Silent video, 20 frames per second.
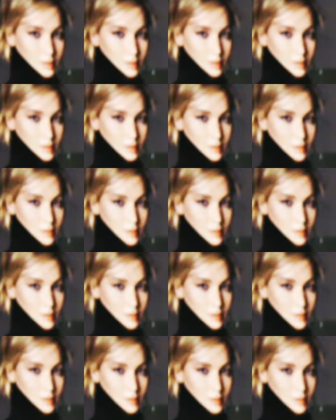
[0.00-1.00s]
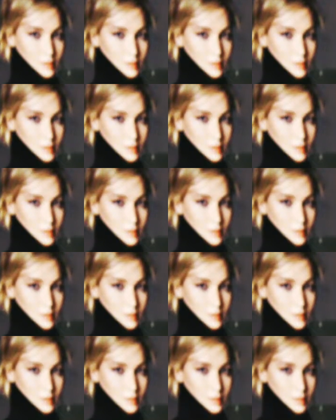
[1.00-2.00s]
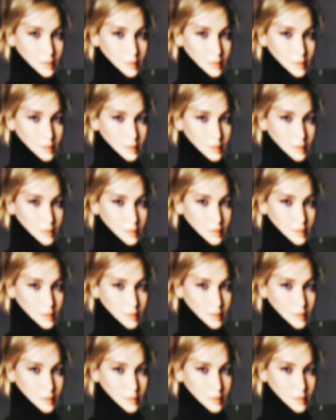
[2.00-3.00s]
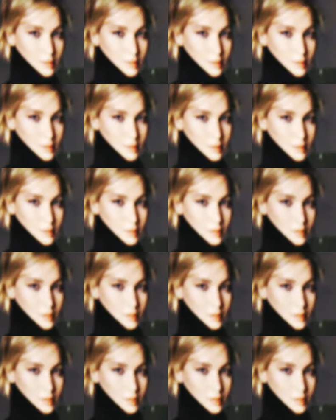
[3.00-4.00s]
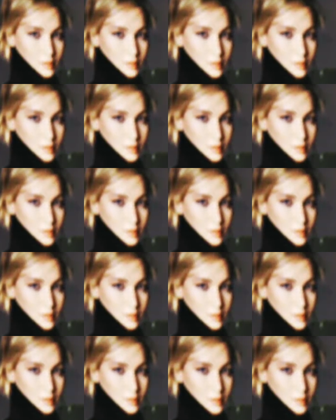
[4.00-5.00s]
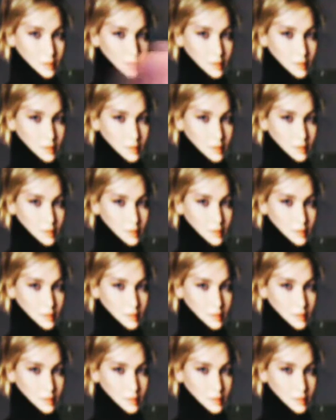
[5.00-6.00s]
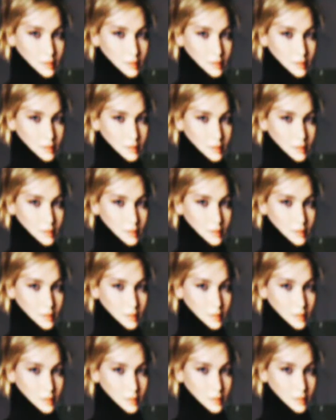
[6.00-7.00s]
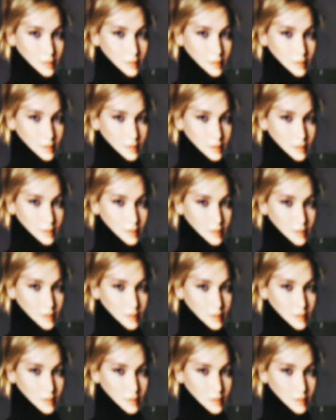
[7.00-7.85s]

[no speech]